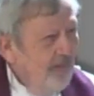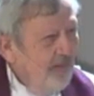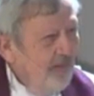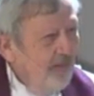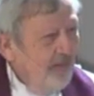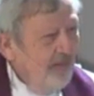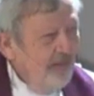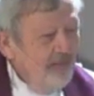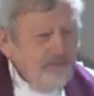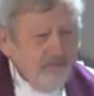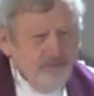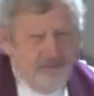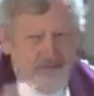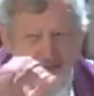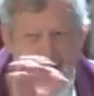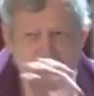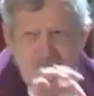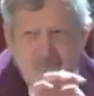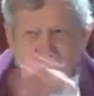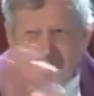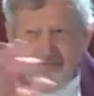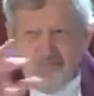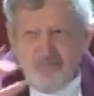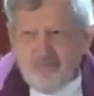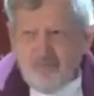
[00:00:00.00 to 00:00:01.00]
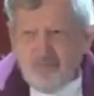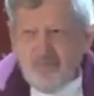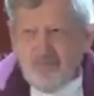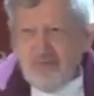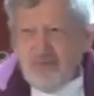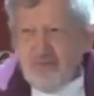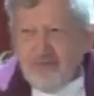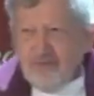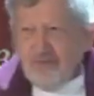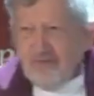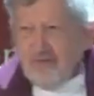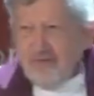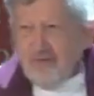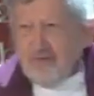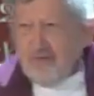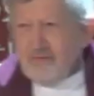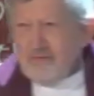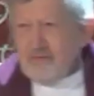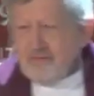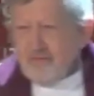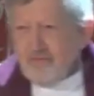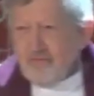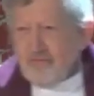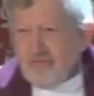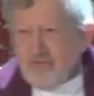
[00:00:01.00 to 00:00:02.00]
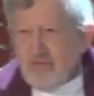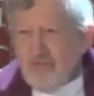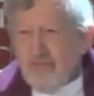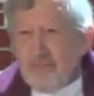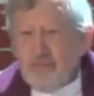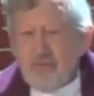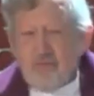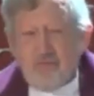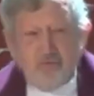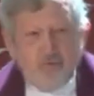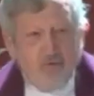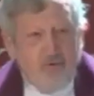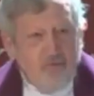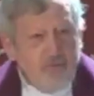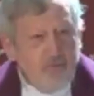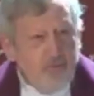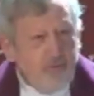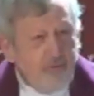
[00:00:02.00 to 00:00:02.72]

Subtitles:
And Tess had seen little snippets of it,